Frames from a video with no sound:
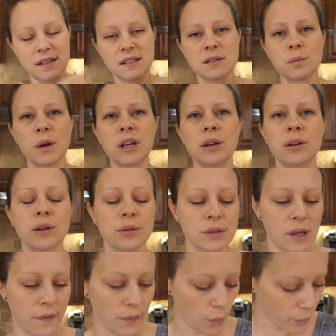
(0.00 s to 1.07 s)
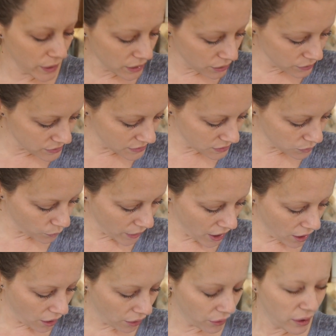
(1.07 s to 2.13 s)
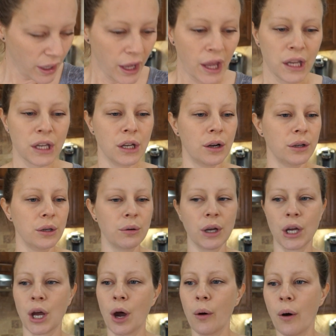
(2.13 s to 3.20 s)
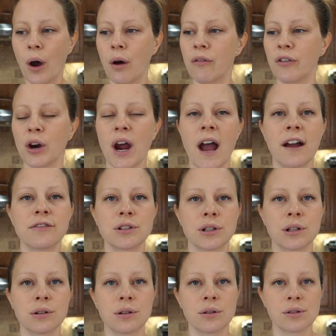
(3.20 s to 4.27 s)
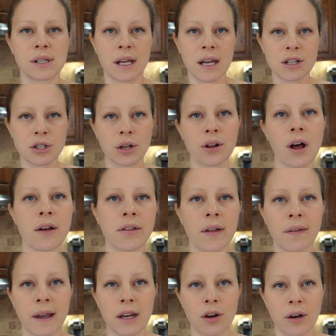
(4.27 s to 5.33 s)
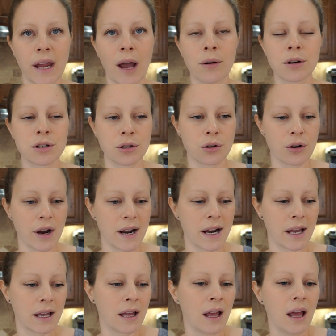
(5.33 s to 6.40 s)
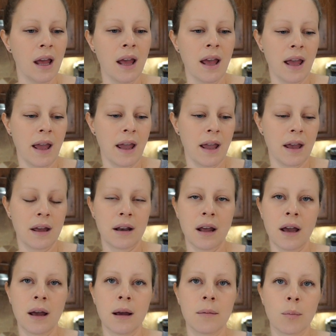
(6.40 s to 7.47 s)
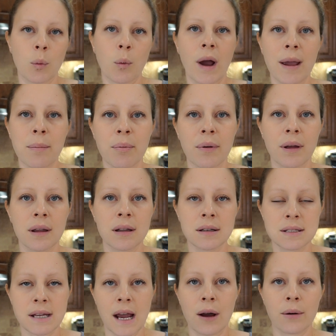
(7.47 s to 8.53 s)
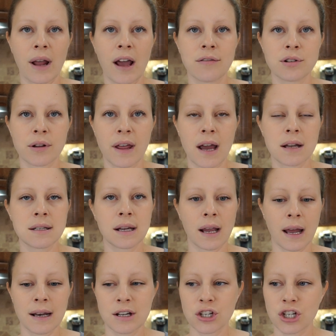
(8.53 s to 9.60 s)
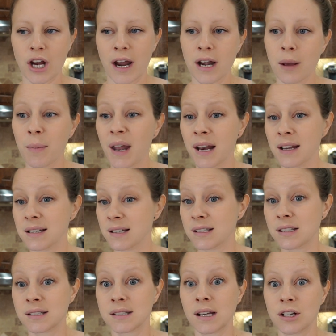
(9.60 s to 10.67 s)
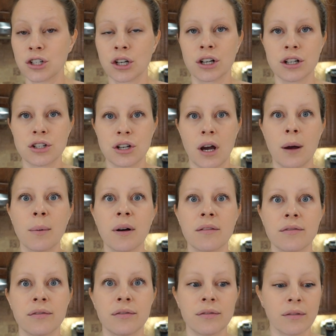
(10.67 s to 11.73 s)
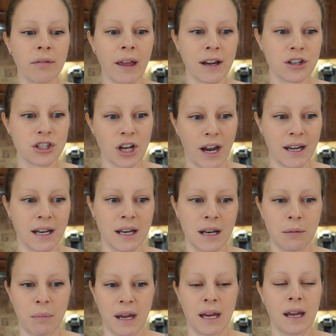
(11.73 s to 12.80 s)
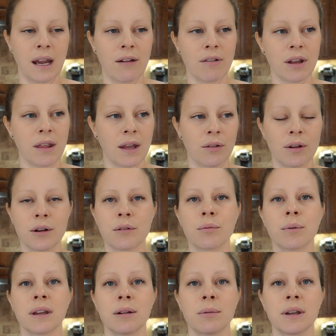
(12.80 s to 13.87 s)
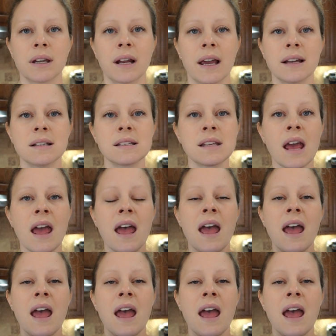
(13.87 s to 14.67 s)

this is what you use on the windows as well. You know, you can go over after you use the kitchen cloth on like your counters or granite and wipe down after that to kind of shine them. And it does such a good job of like shining and making everything look really, really nice.